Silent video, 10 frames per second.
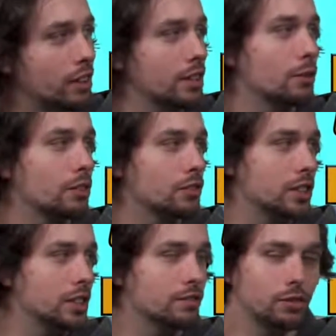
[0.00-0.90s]
You think they would have
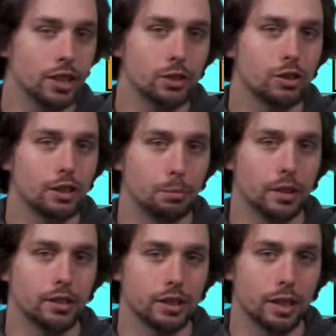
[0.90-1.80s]
released the French one at the Paris